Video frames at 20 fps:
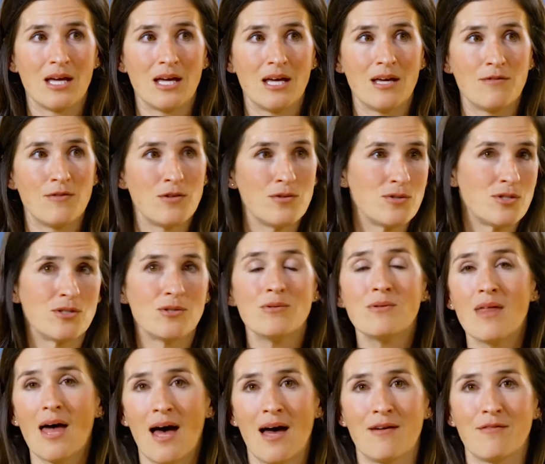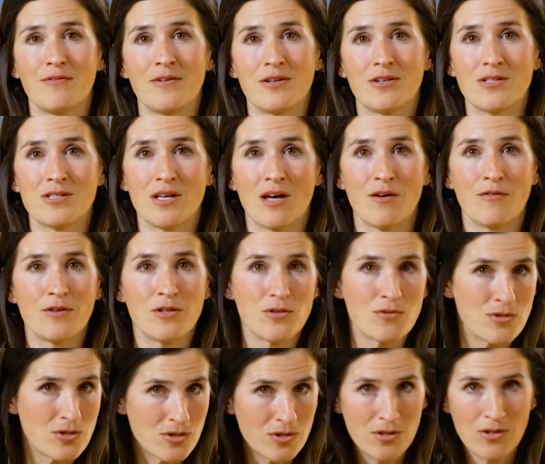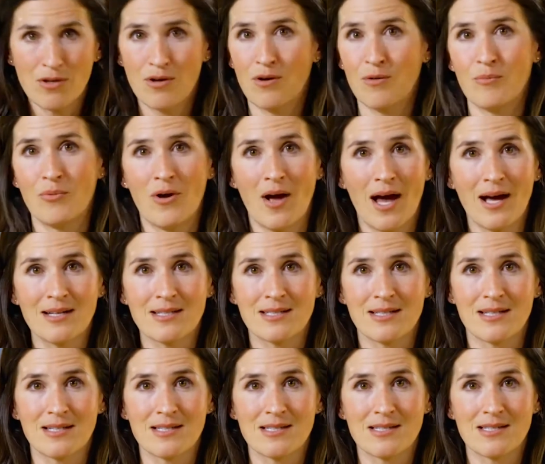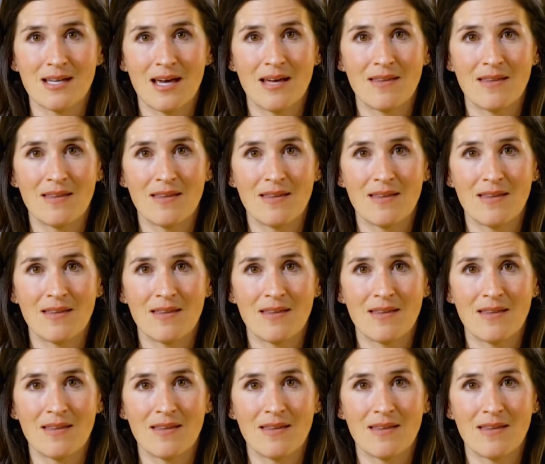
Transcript: if you do that for yourself and you do your own practice